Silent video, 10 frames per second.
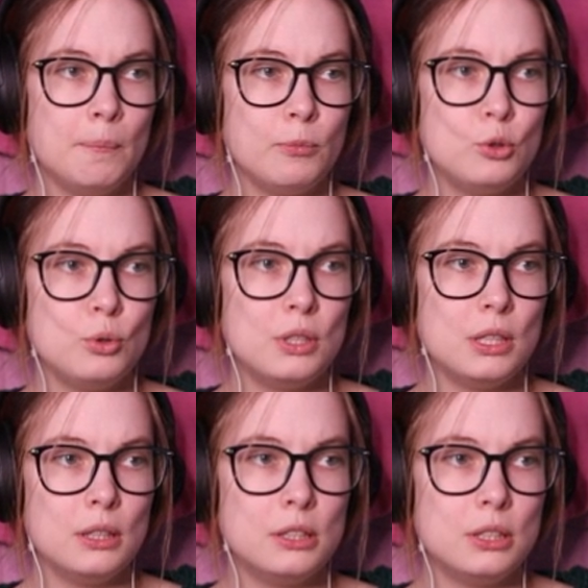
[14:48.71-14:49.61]
due
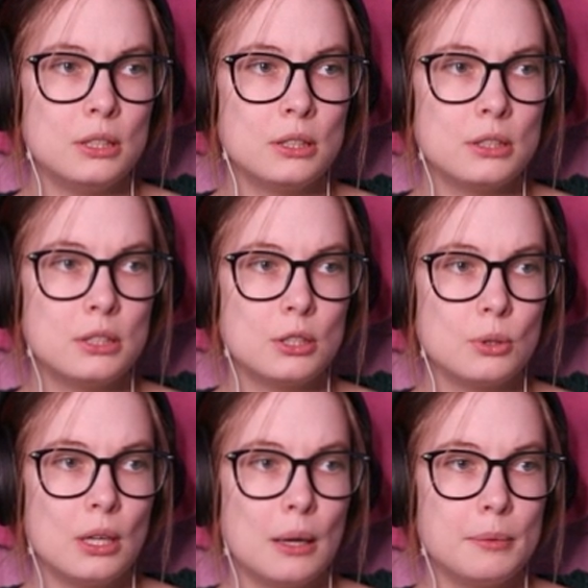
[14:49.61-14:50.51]
diligence, it could
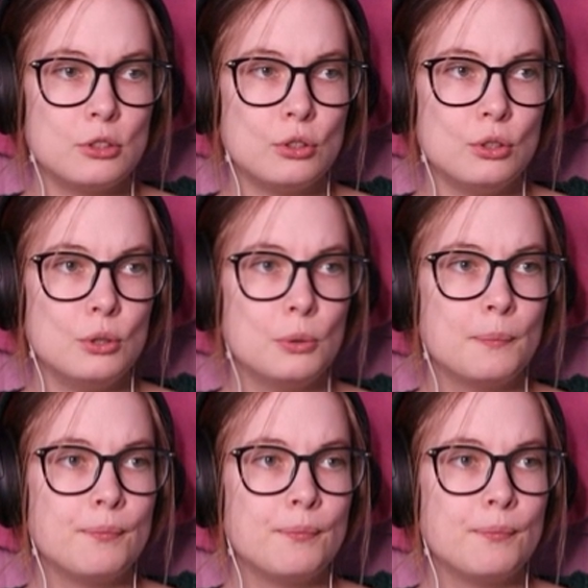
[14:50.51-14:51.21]
happen to you.